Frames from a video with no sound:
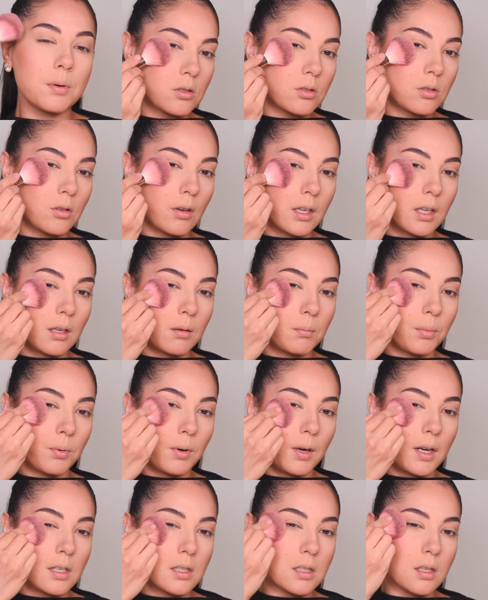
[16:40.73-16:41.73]
So I can
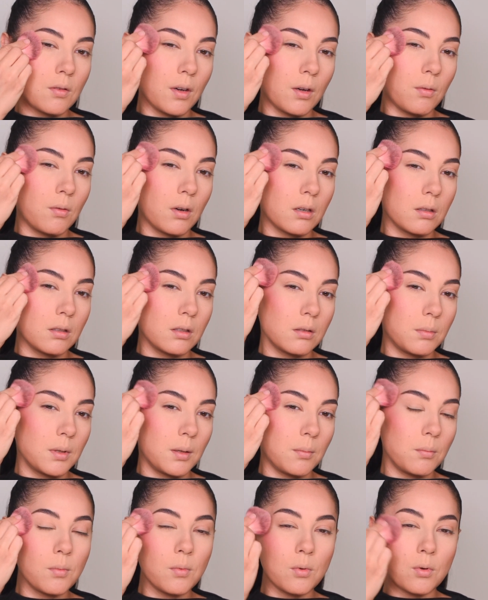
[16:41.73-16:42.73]
press if I want a little
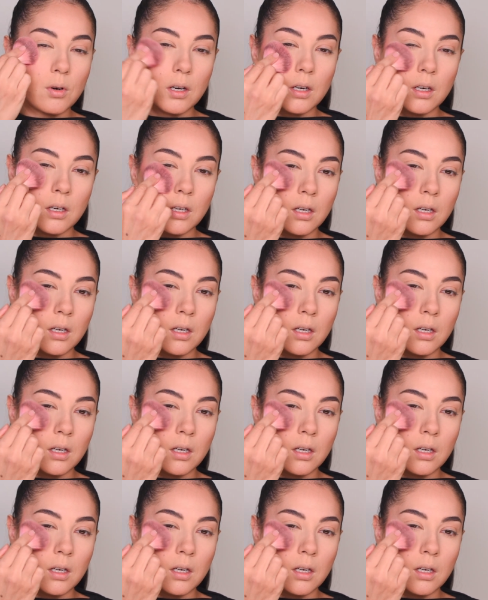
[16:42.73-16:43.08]
bit more